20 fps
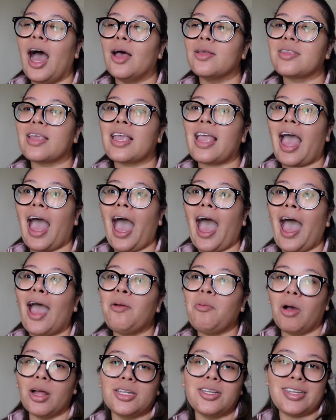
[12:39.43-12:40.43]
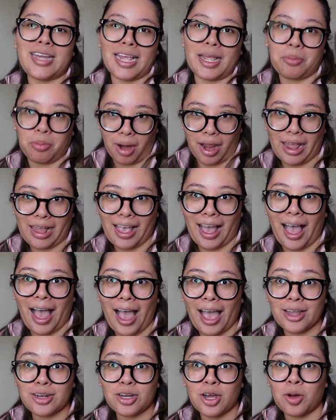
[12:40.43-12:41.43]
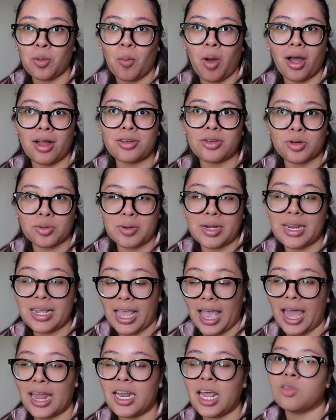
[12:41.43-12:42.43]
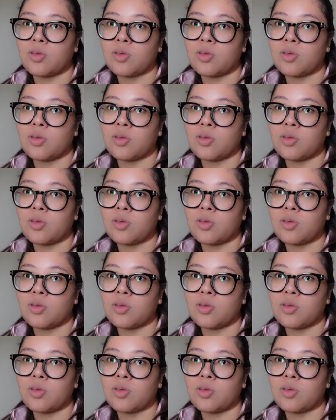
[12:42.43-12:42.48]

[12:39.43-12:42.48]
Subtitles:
I was like, I want to take a break. I don't want to read again.